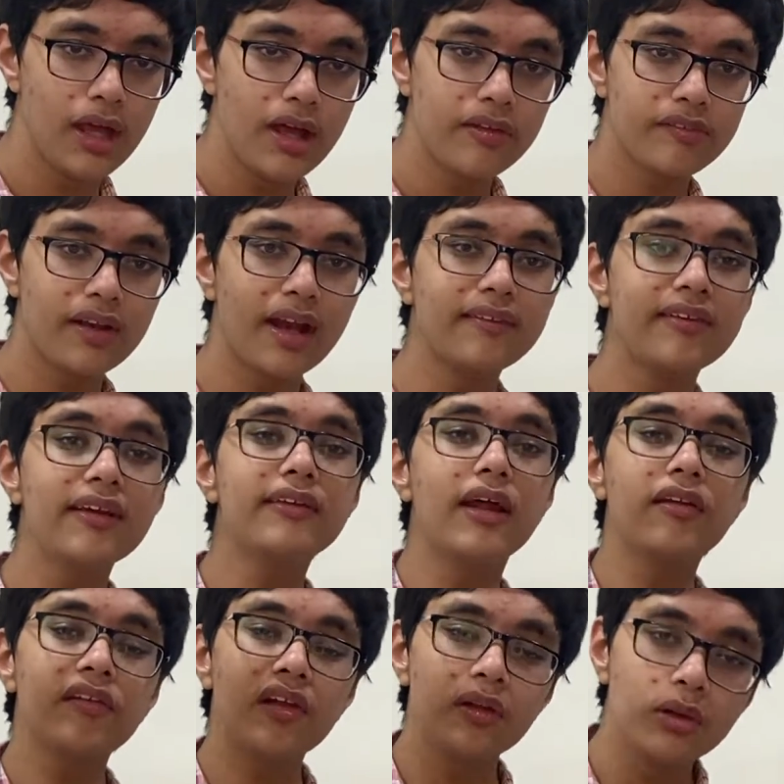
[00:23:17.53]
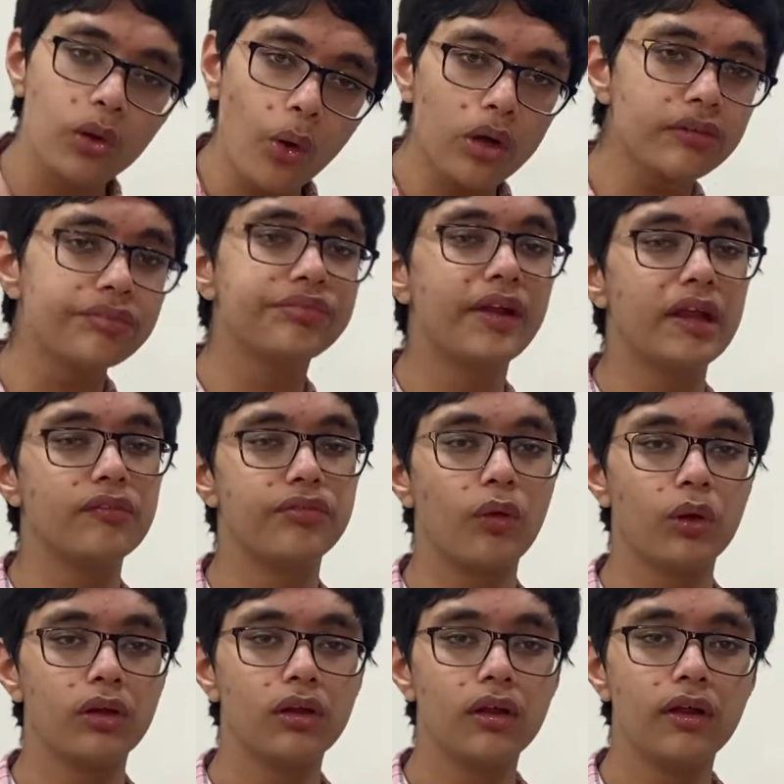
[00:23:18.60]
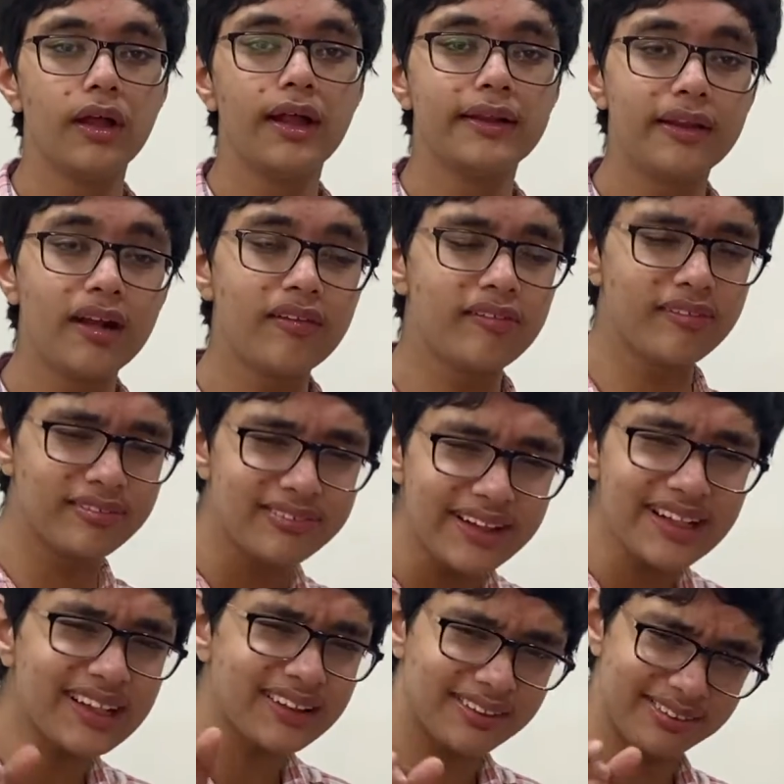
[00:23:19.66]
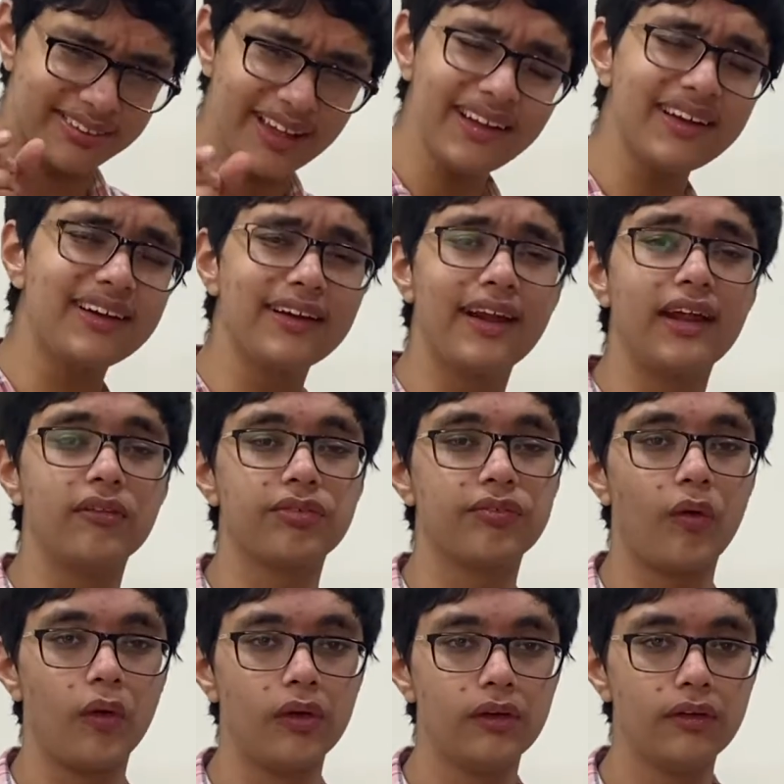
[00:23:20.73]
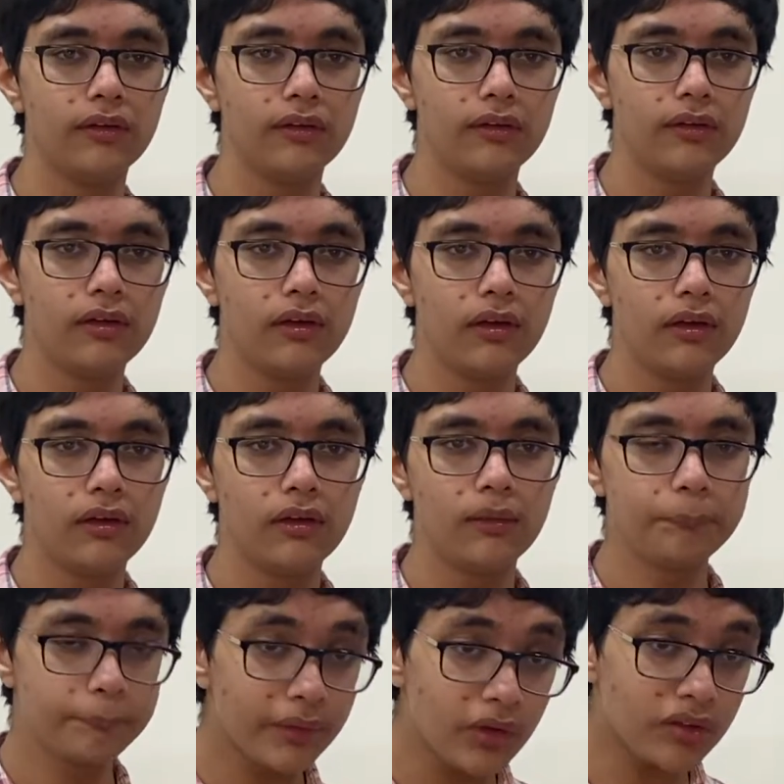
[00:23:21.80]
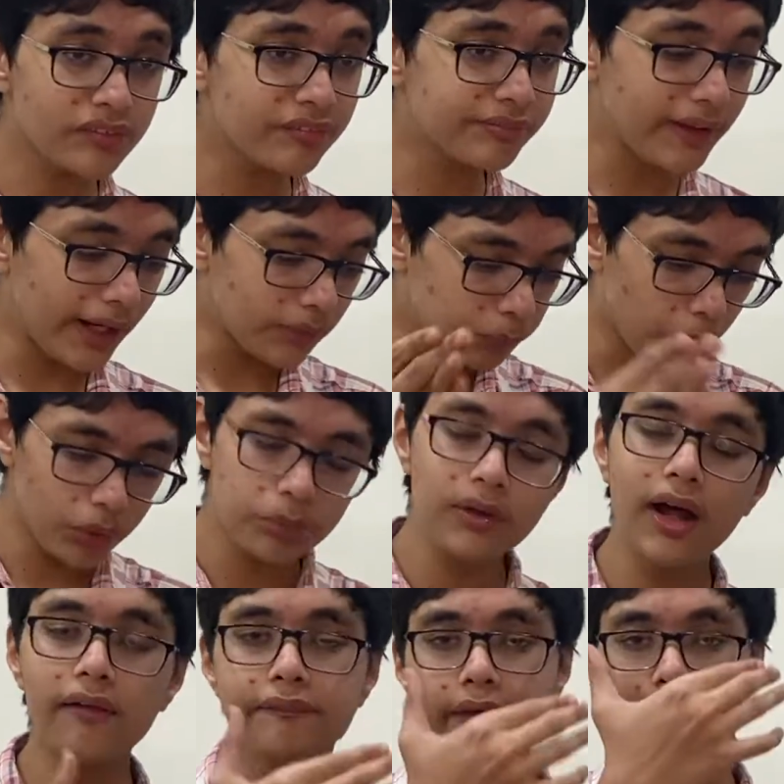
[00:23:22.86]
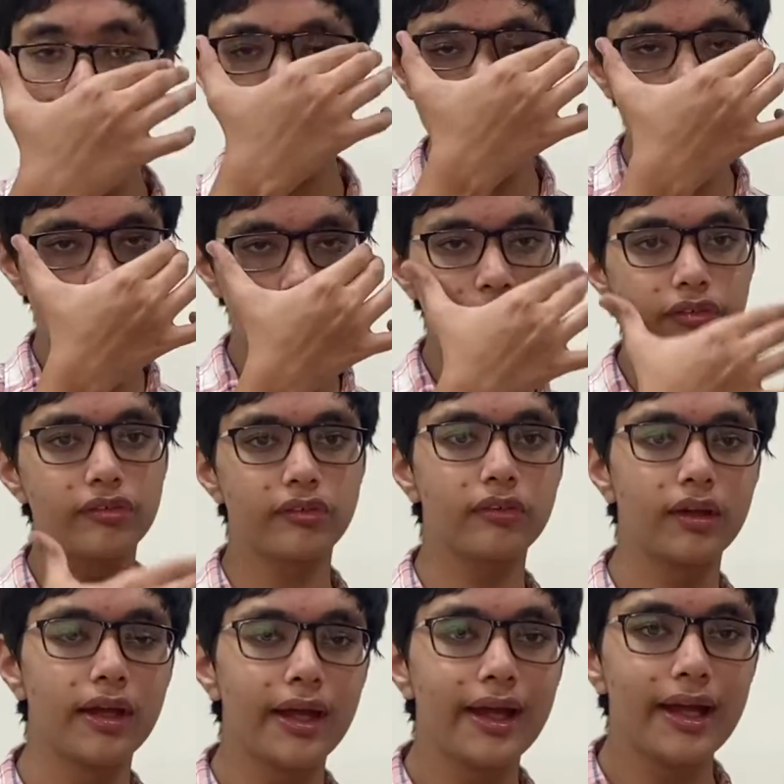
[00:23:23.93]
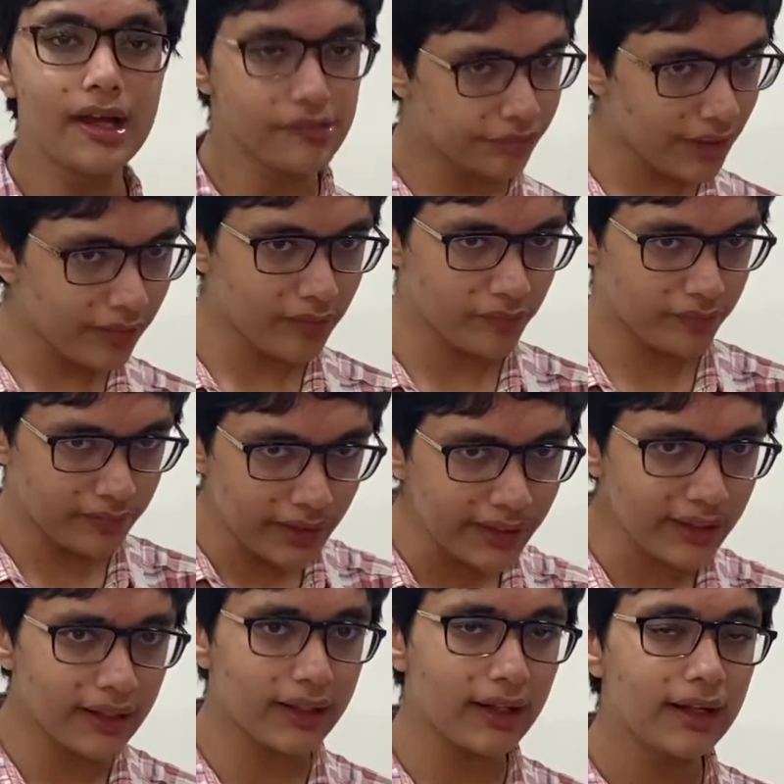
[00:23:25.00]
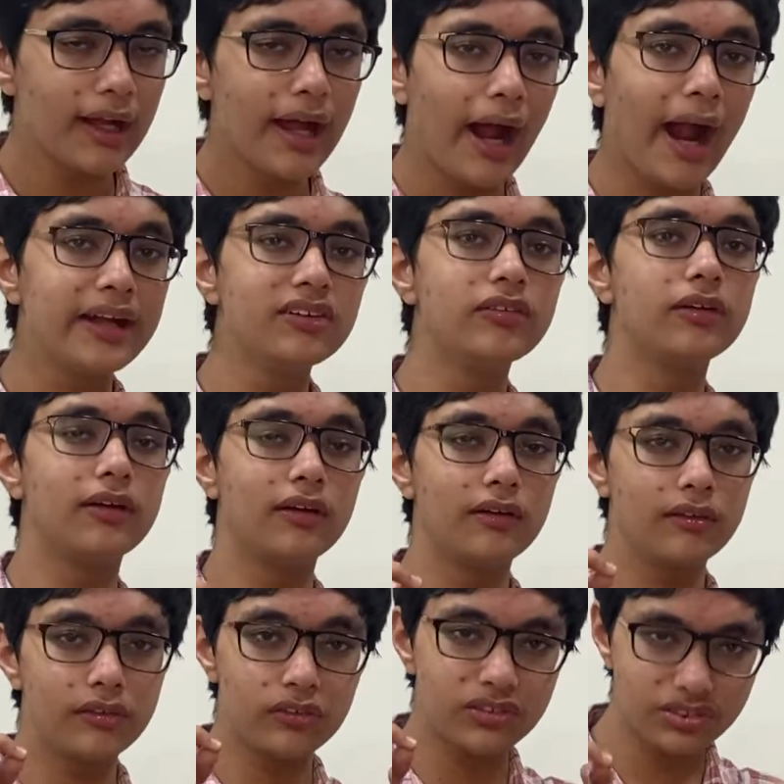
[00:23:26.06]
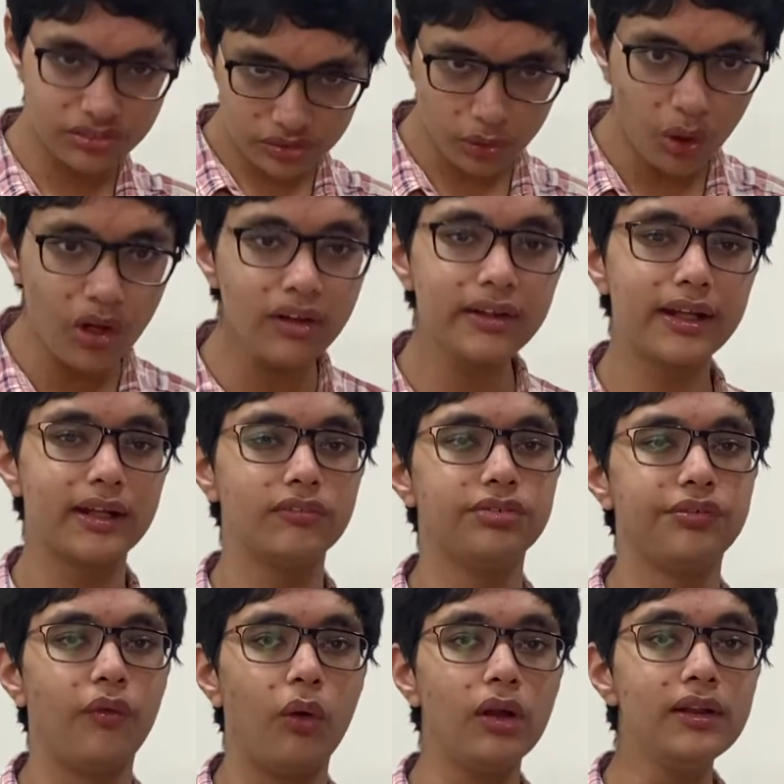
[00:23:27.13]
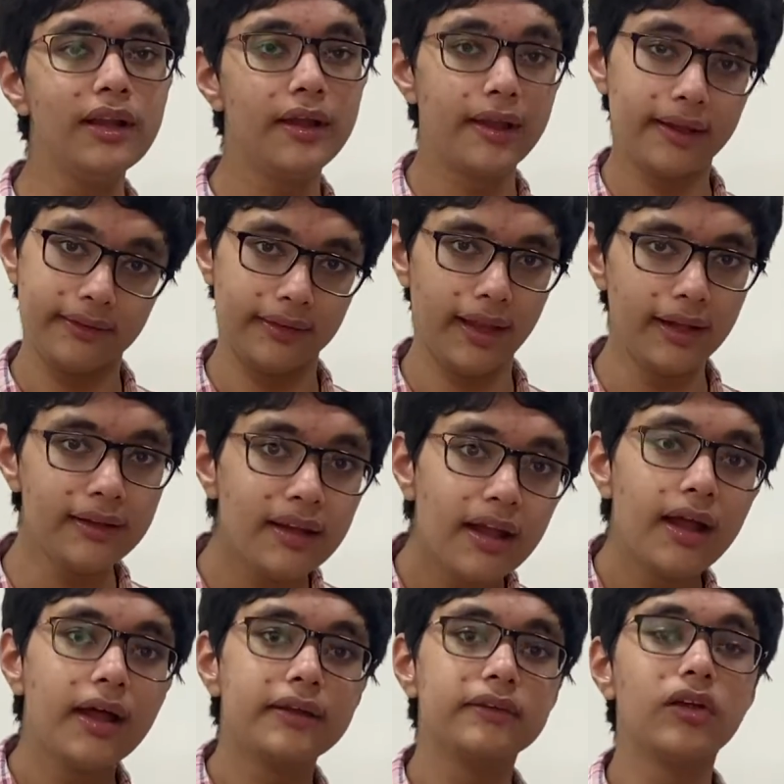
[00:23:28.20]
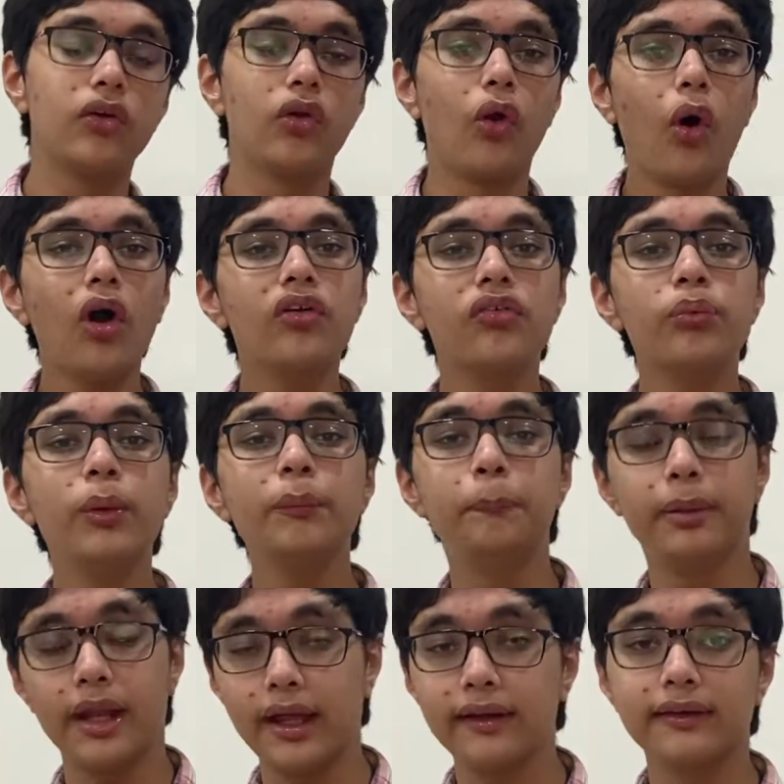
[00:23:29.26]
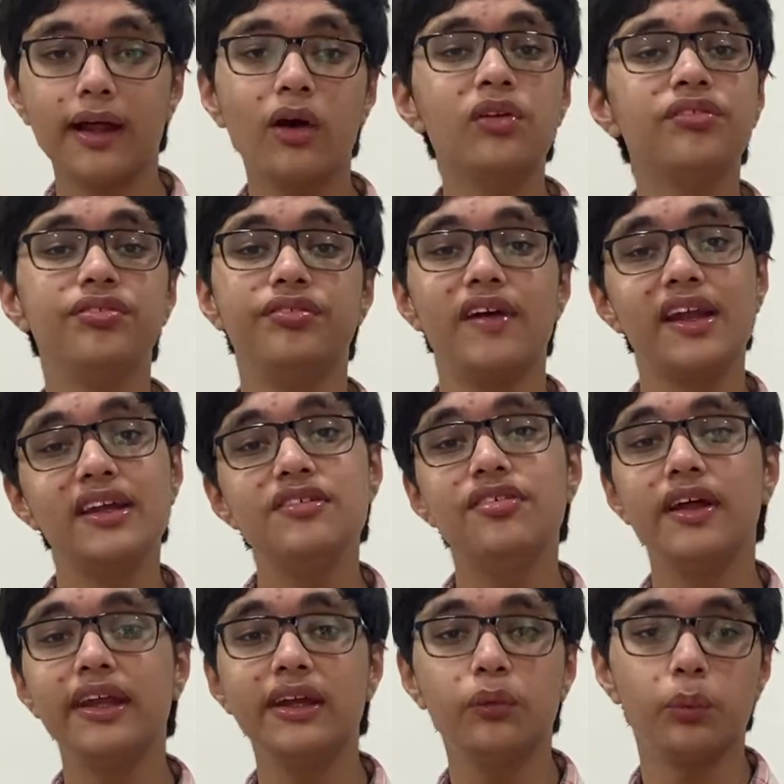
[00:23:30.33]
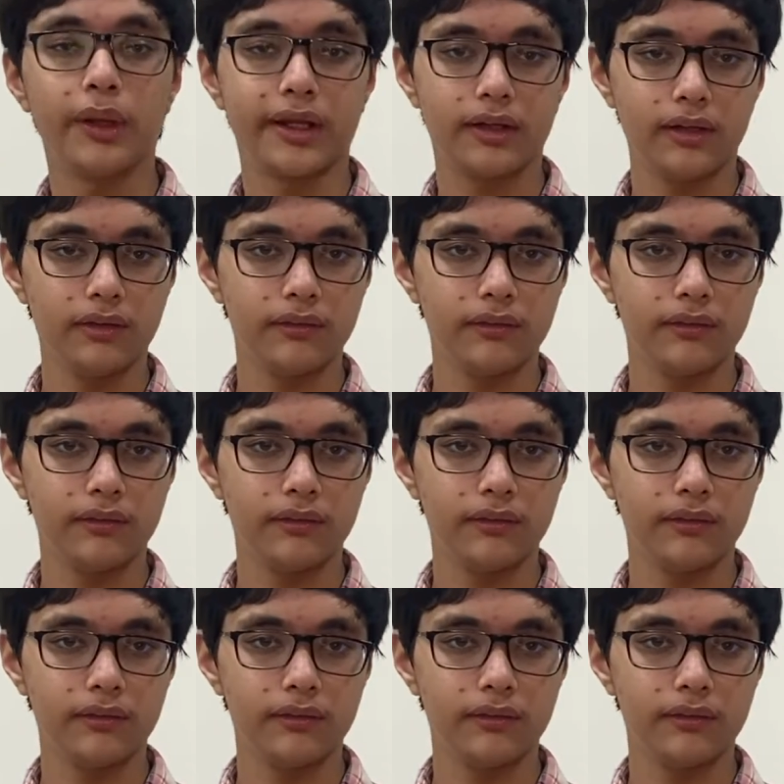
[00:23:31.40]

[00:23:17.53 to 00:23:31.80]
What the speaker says: So let's say there is a lot of rainfall, there is thick rainfall. Because of that, what will happen to the rocks? If there's thick and strong rainfall, then the rocks will break down very quick.